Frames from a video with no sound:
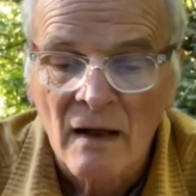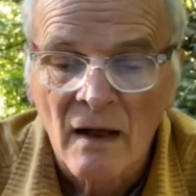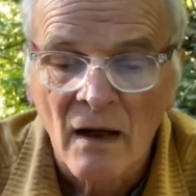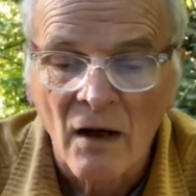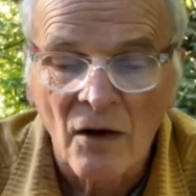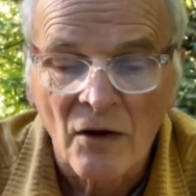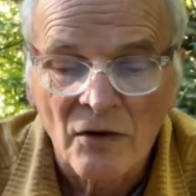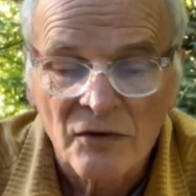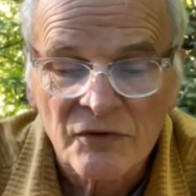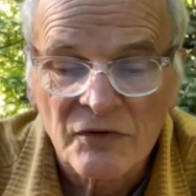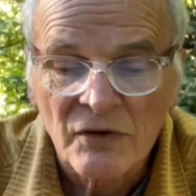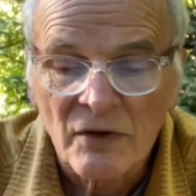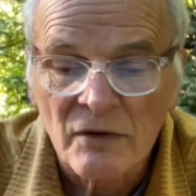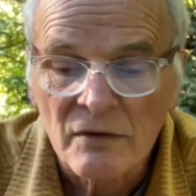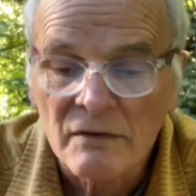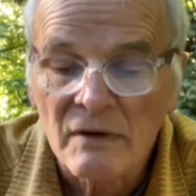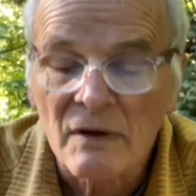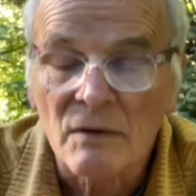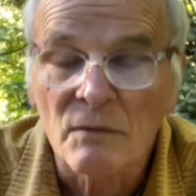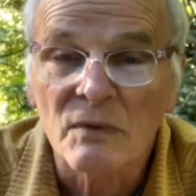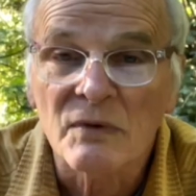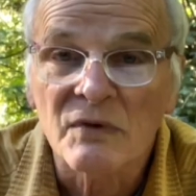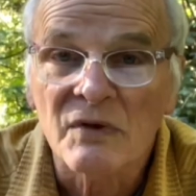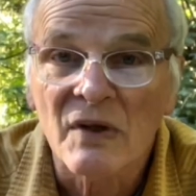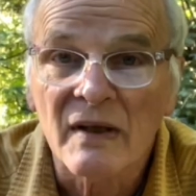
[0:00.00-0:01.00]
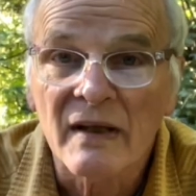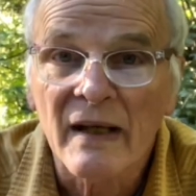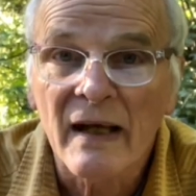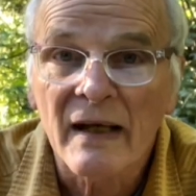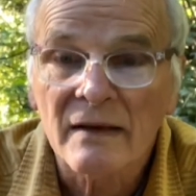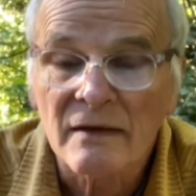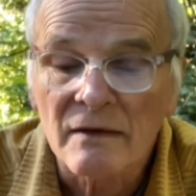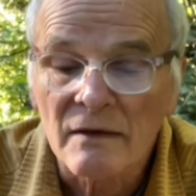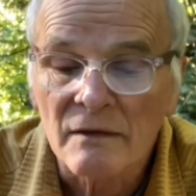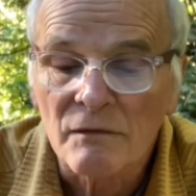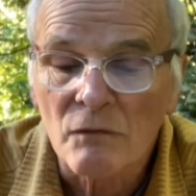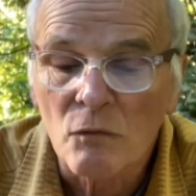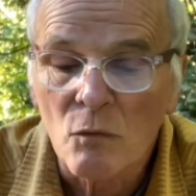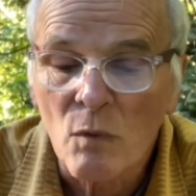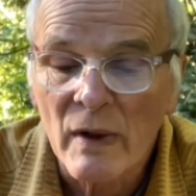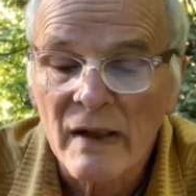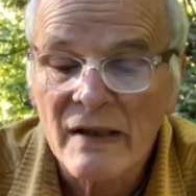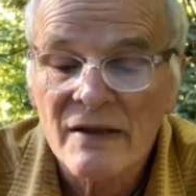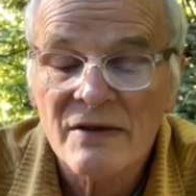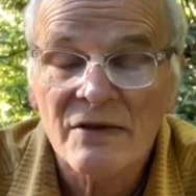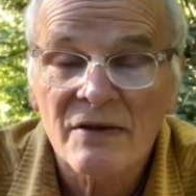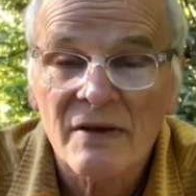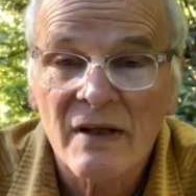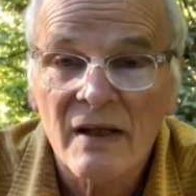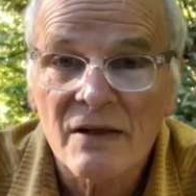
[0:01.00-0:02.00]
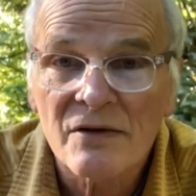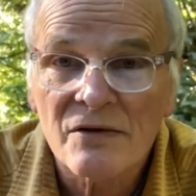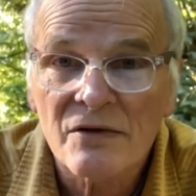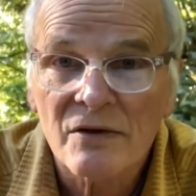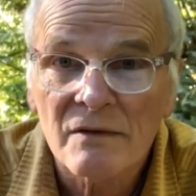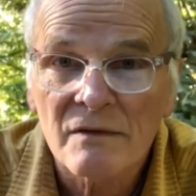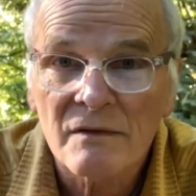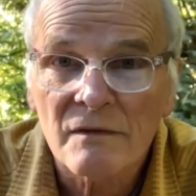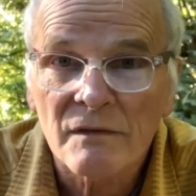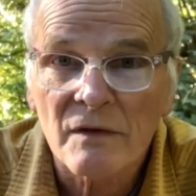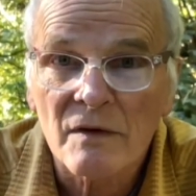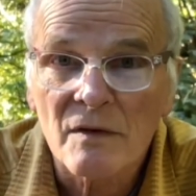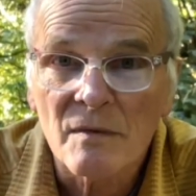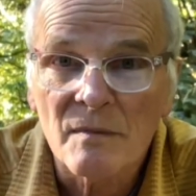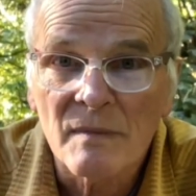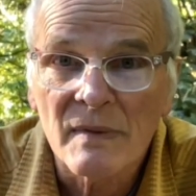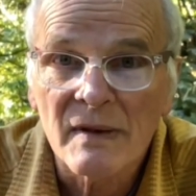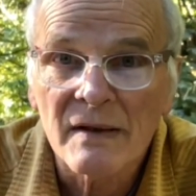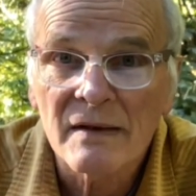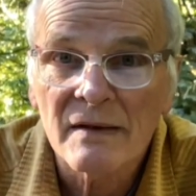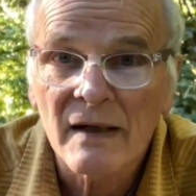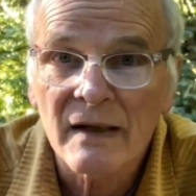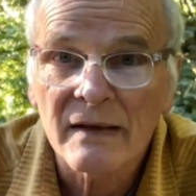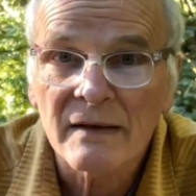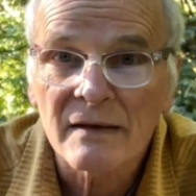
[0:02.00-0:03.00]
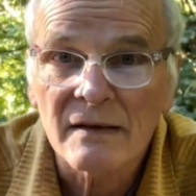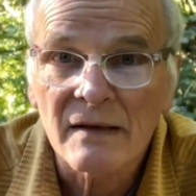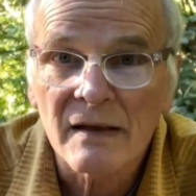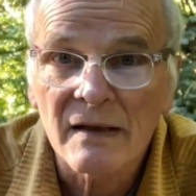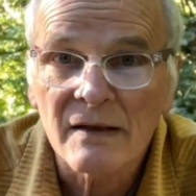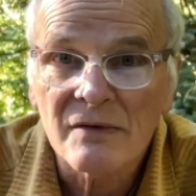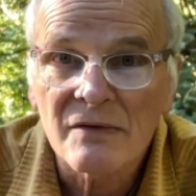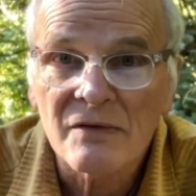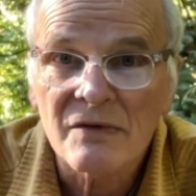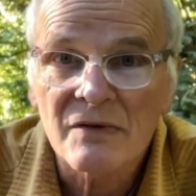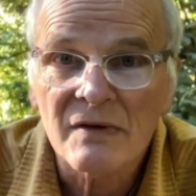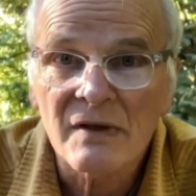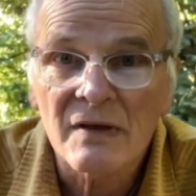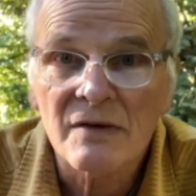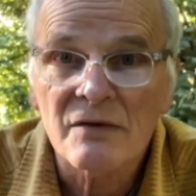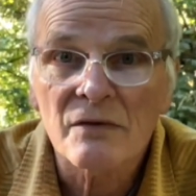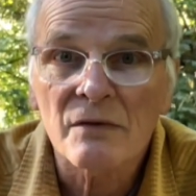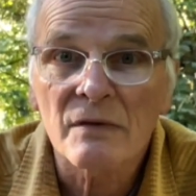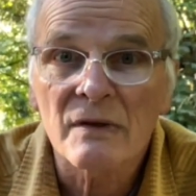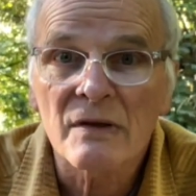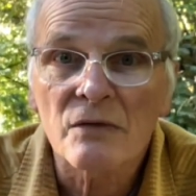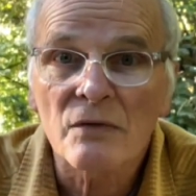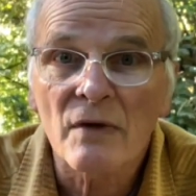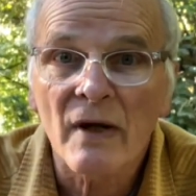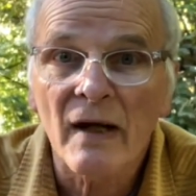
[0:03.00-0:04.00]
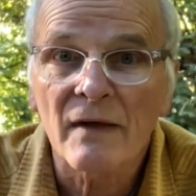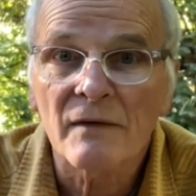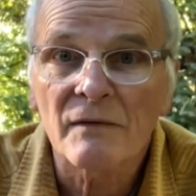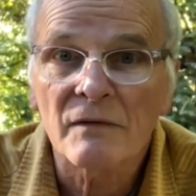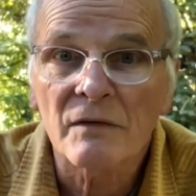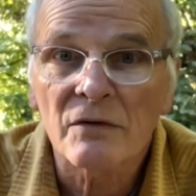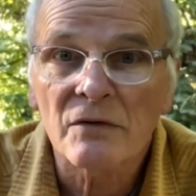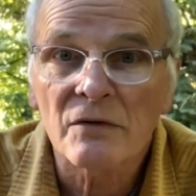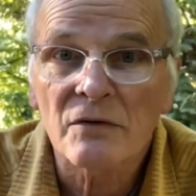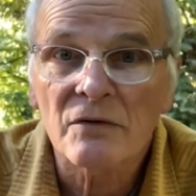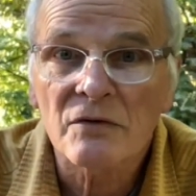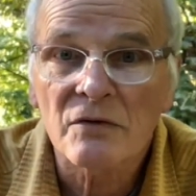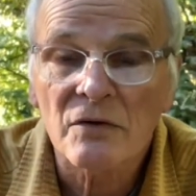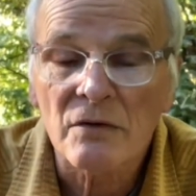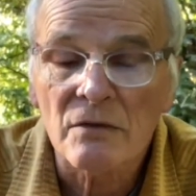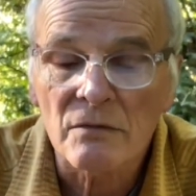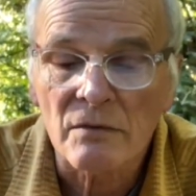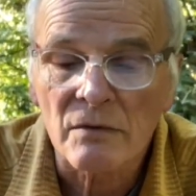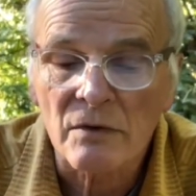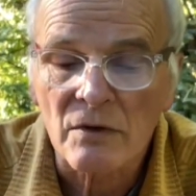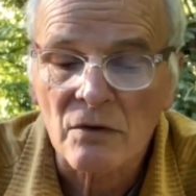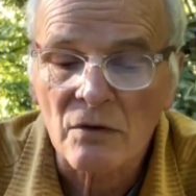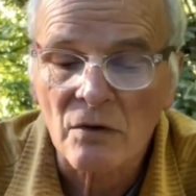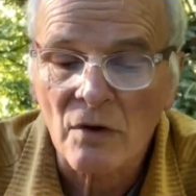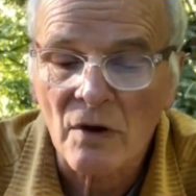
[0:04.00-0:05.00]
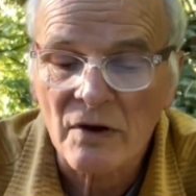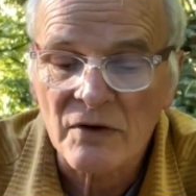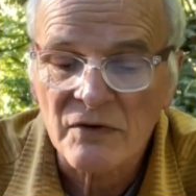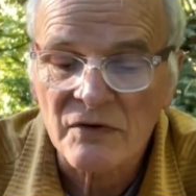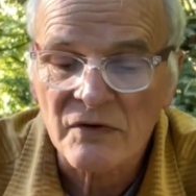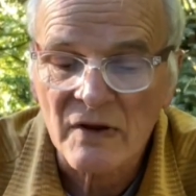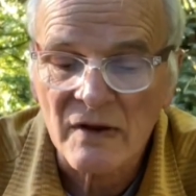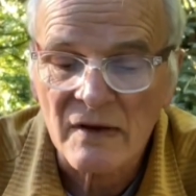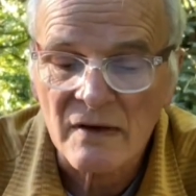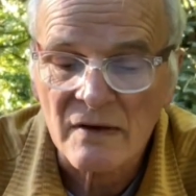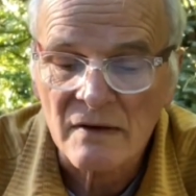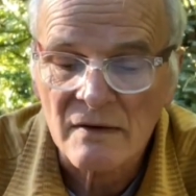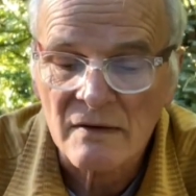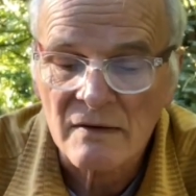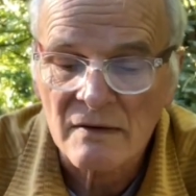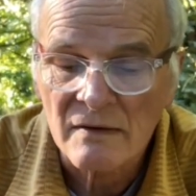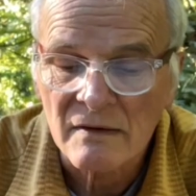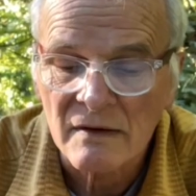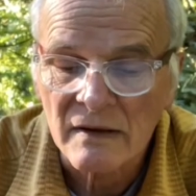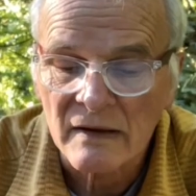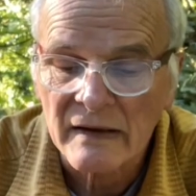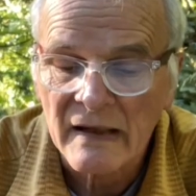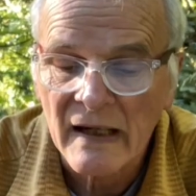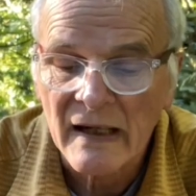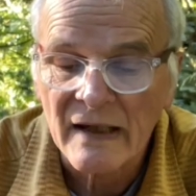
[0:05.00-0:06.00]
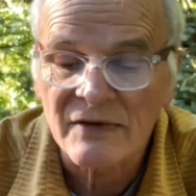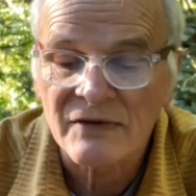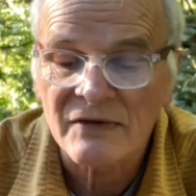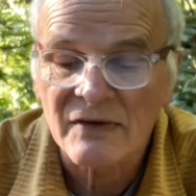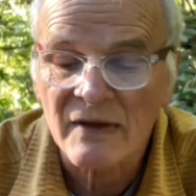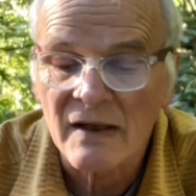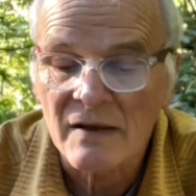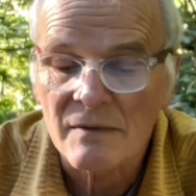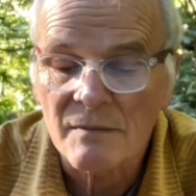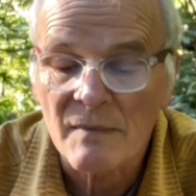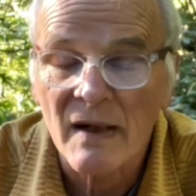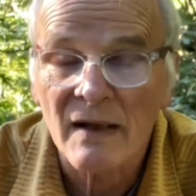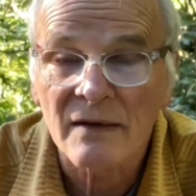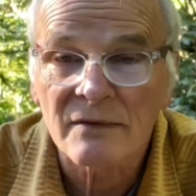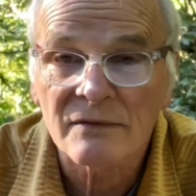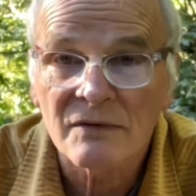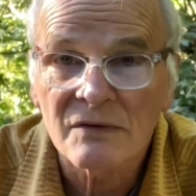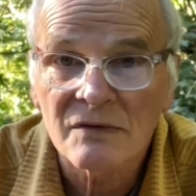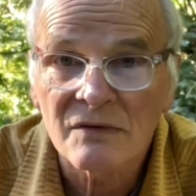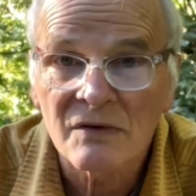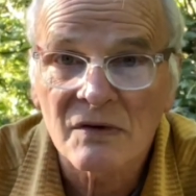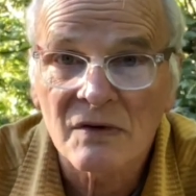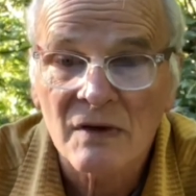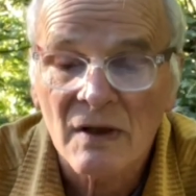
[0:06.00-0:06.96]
Also, it was an active way station for the mid-19th century travelers who were crossing the Cascade Mountains,